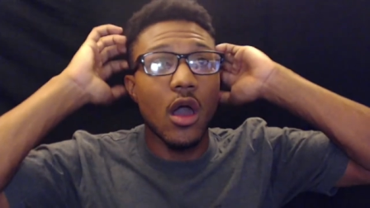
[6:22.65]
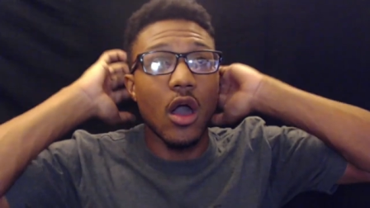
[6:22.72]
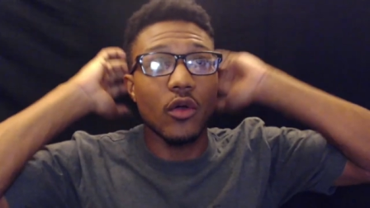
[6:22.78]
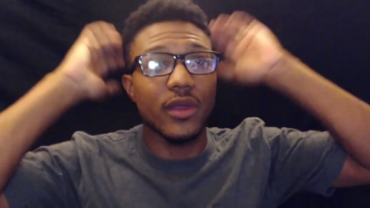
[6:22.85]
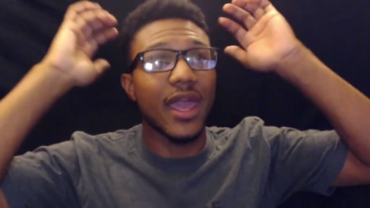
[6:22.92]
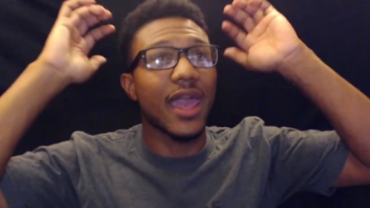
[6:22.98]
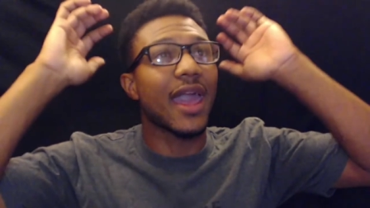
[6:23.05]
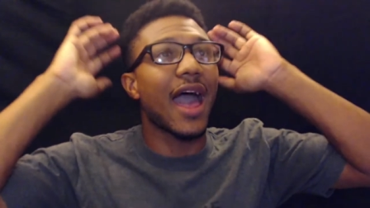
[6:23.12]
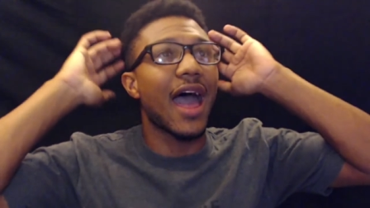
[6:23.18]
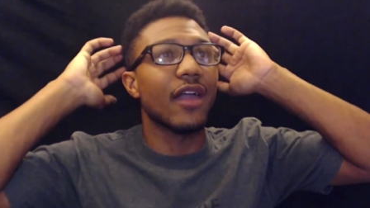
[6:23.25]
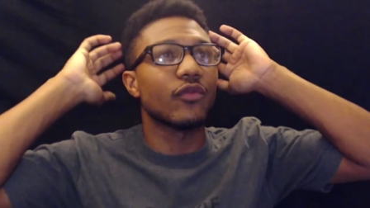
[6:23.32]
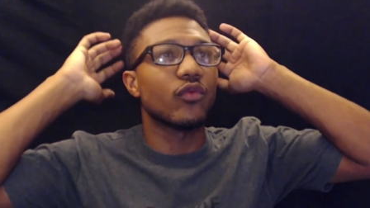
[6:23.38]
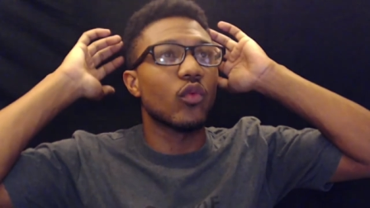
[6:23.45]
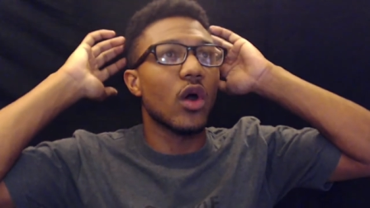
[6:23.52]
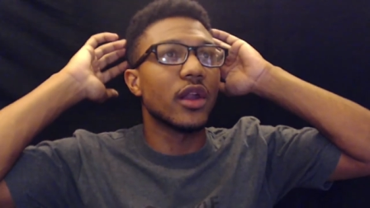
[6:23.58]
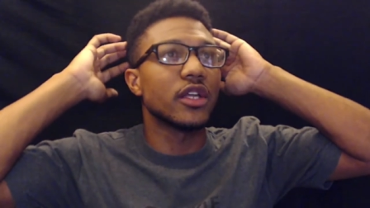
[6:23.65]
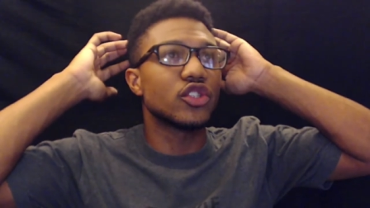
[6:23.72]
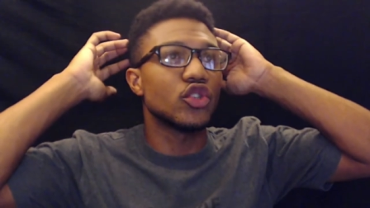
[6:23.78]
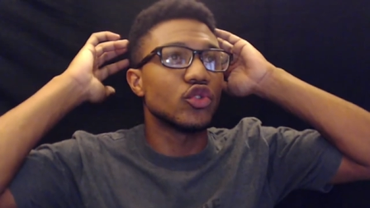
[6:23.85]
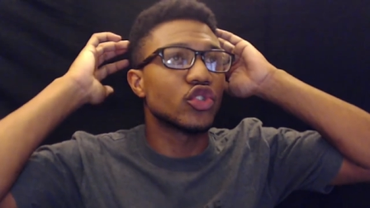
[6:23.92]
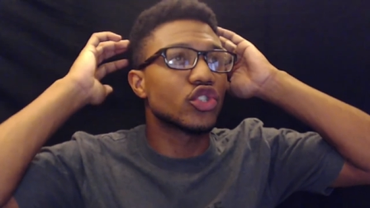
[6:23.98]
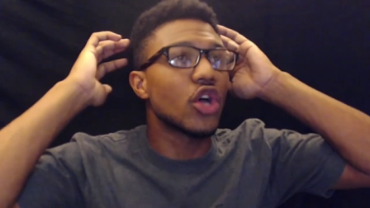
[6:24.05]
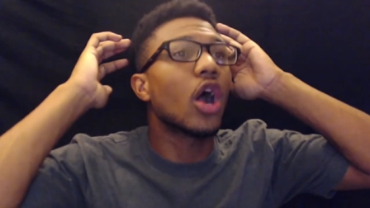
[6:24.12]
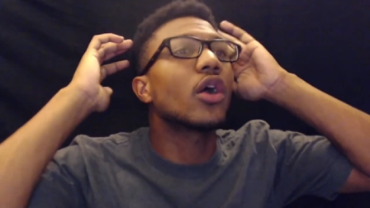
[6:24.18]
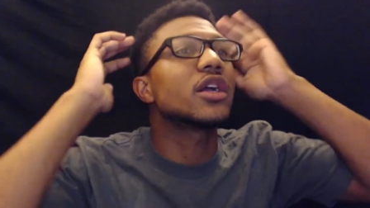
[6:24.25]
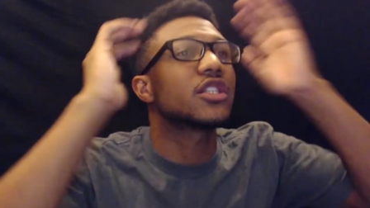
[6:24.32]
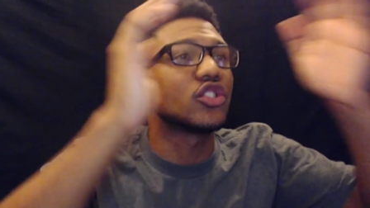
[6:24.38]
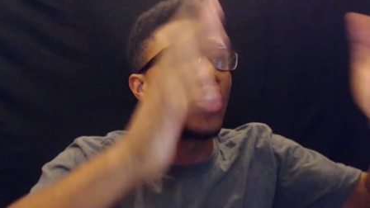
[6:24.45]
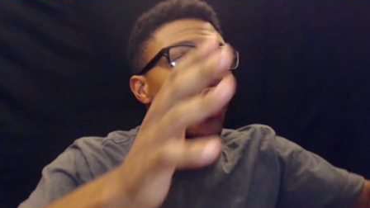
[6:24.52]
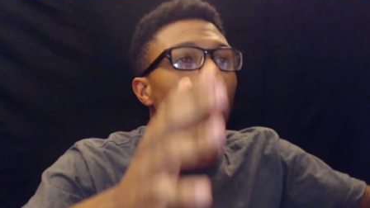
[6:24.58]
Okay, I've wanted to star
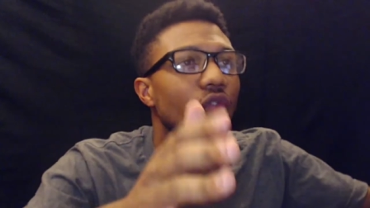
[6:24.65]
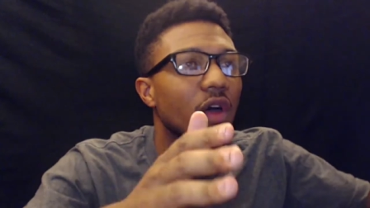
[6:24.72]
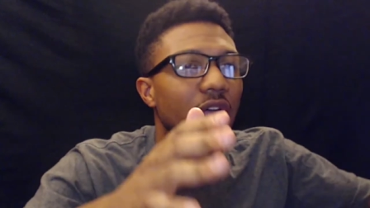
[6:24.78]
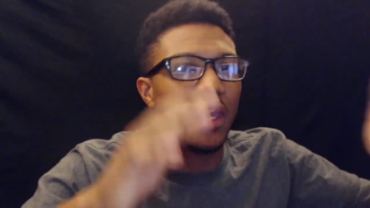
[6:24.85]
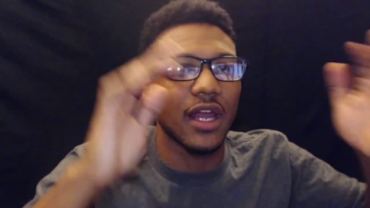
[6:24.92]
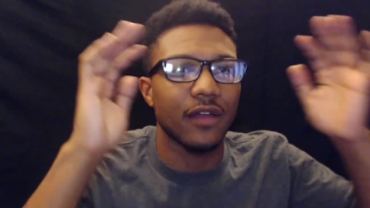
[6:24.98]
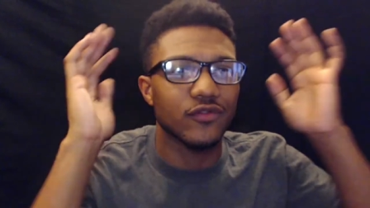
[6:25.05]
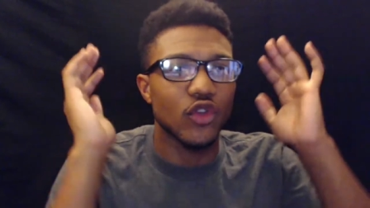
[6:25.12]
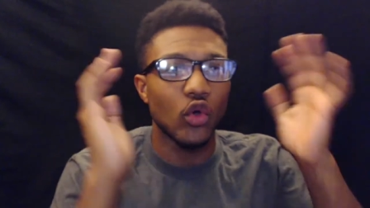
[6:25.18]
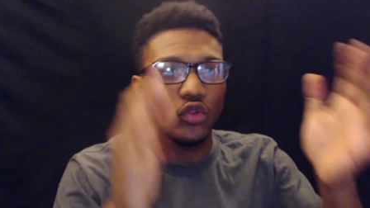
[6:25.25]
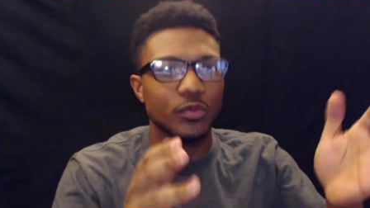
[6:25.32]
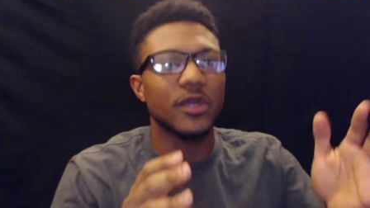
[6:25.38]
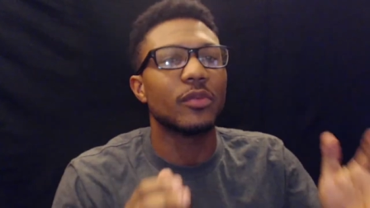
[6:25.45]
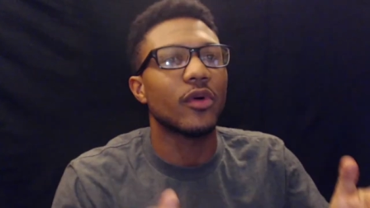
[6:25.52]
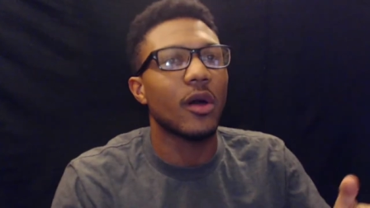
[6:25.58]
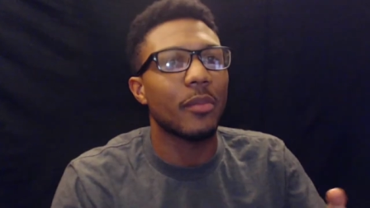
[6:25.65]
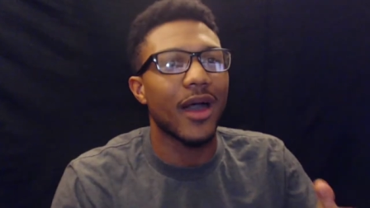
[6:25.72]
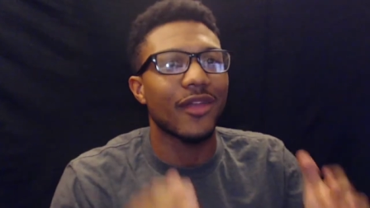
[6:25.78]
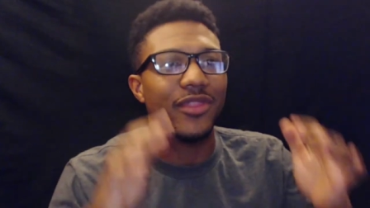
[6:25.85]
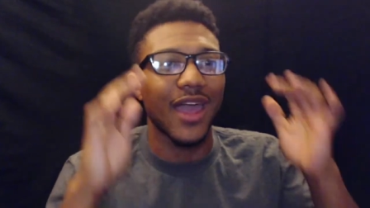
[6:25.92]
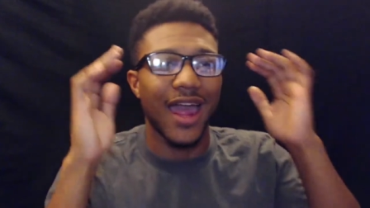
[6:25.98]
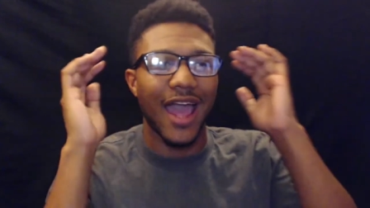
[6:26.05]
as Nova, and I've told people about that.